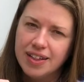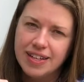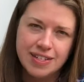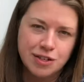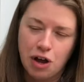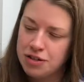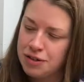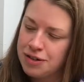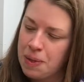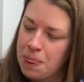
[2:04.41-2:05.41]
This is also
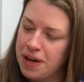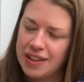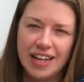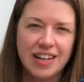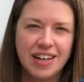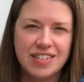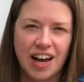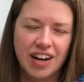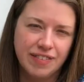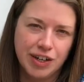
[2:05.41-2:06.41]
something that is
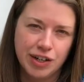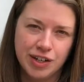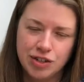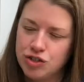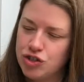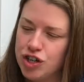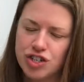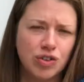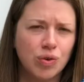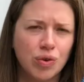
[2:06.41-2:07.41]
kind of in
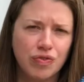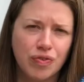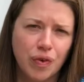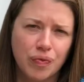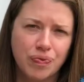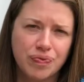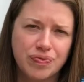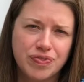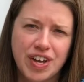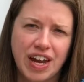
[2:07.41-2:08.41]
traditional
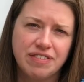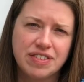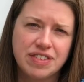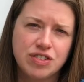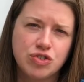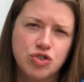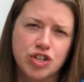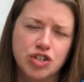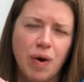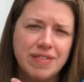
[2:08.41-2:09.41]

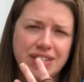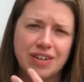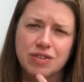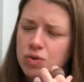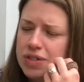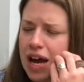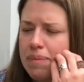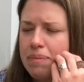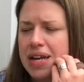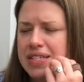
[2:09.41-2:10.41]
traditional wives' tales, old
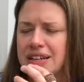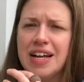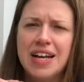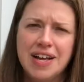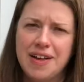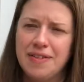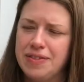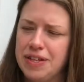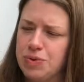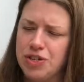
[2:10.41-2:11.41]
time medicine.
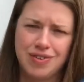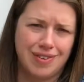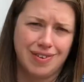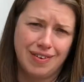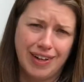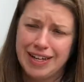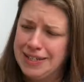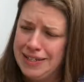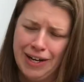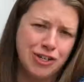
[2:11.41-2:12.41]
This was used in a lot of like
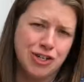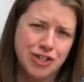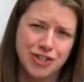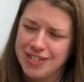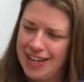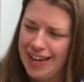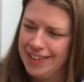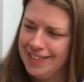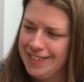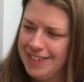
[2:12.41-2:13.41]
tinctures,
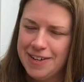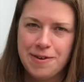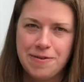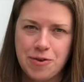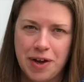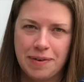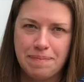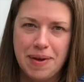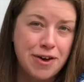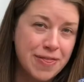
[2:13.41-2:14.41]
and you can
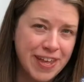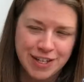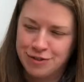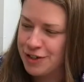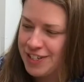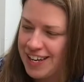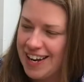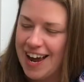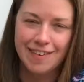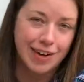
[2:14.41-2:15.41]
make good things for your skin
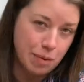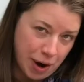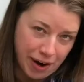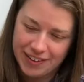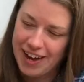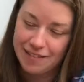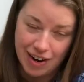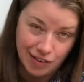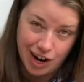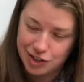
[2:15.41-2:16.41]
out of it. Apparently, I've
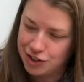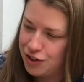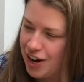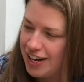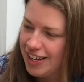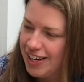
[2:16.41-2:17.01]
never actually tried.